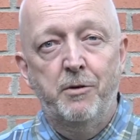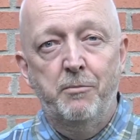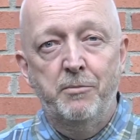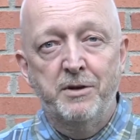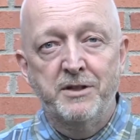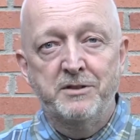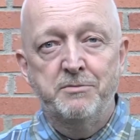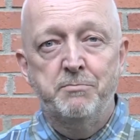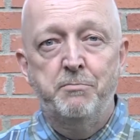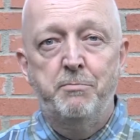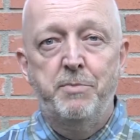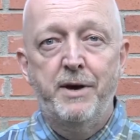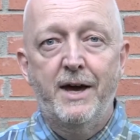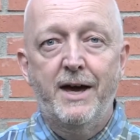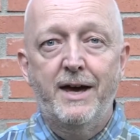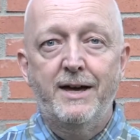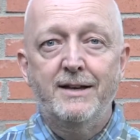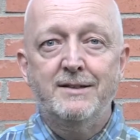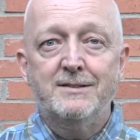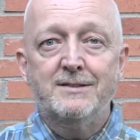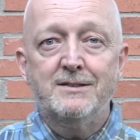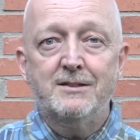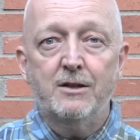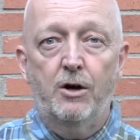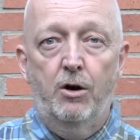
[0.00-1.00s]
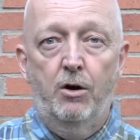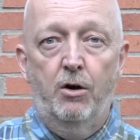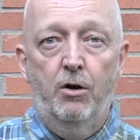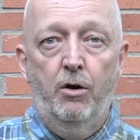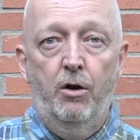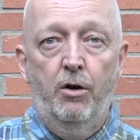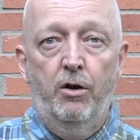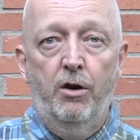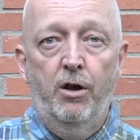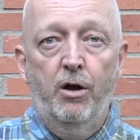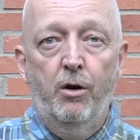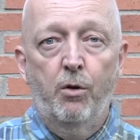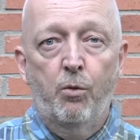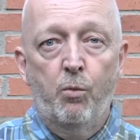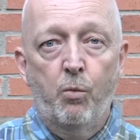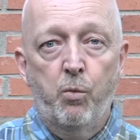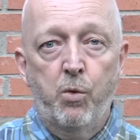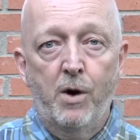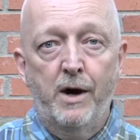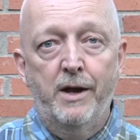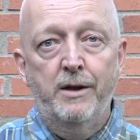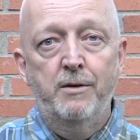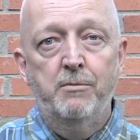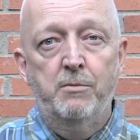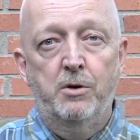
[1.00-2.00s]
is based on
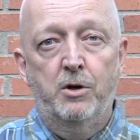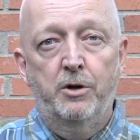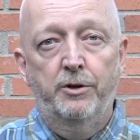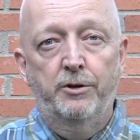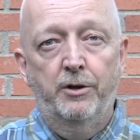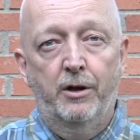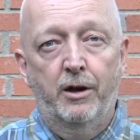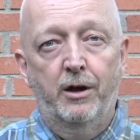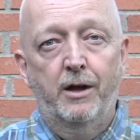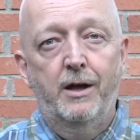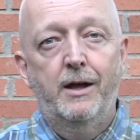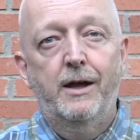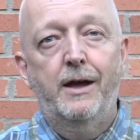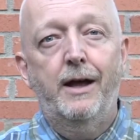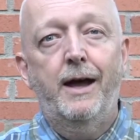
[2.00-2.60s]
one model,